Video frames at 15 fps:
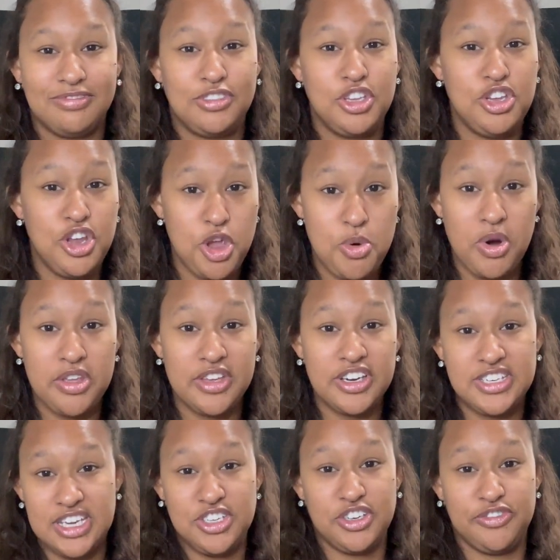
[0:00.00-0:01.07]
You are their
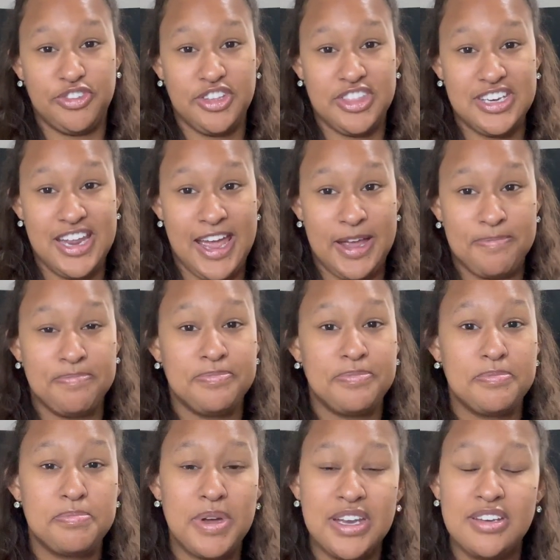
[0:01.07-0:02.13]
teacher for the day,
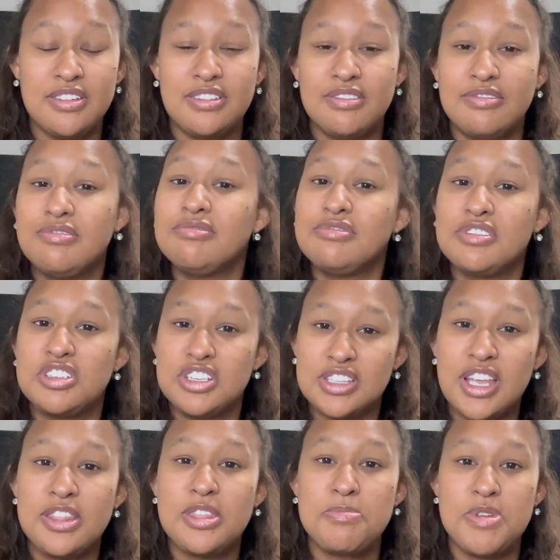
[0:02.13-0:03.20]
but just
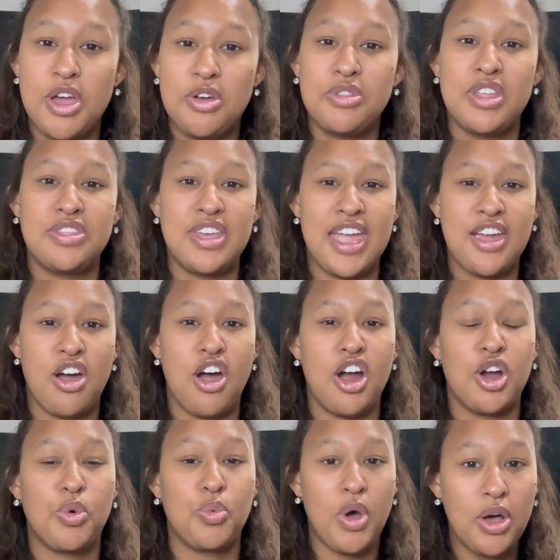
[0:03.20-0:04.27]
let them know that they
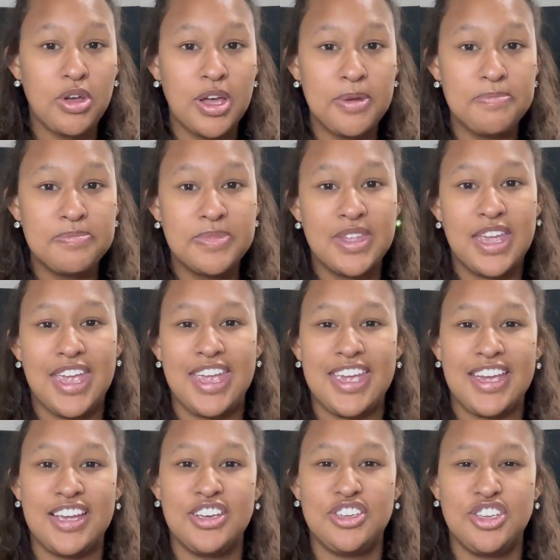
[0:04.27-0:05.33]
are welcome
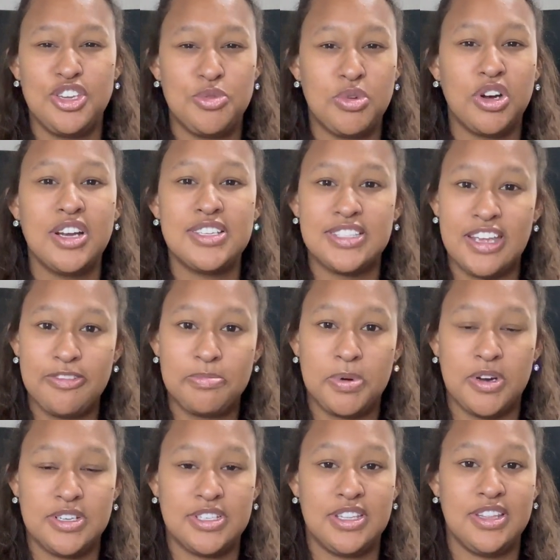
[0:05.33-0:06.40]
and you are a safe
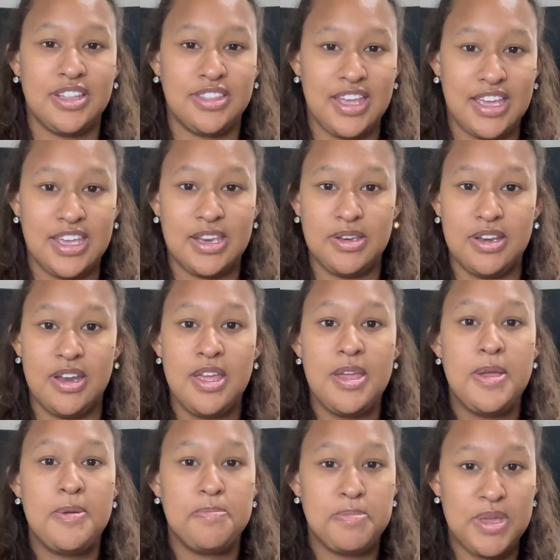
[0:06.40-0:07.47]
person that they can
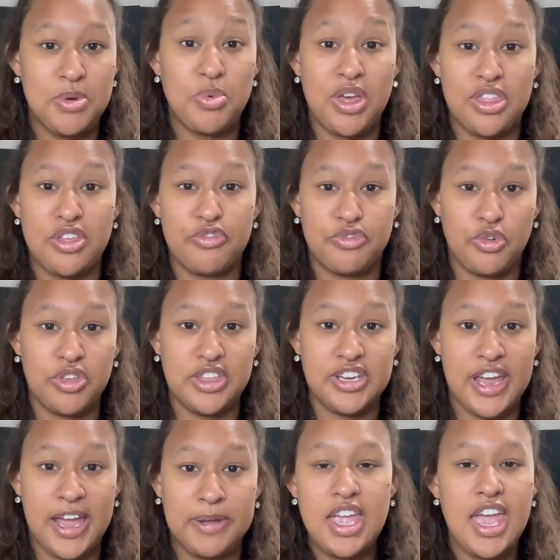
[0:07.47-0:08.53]
be with for the
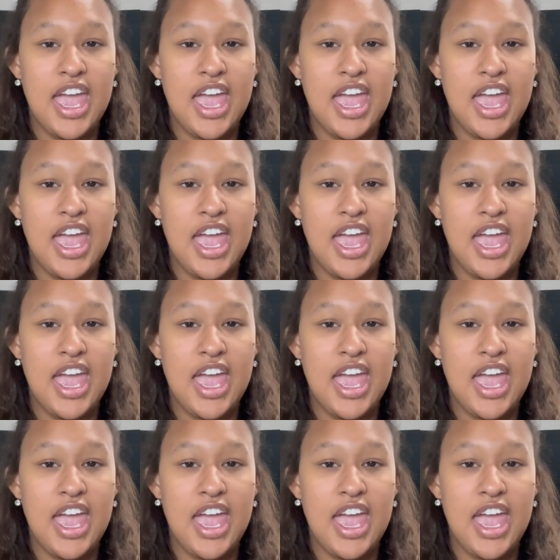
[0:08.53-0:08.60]
day.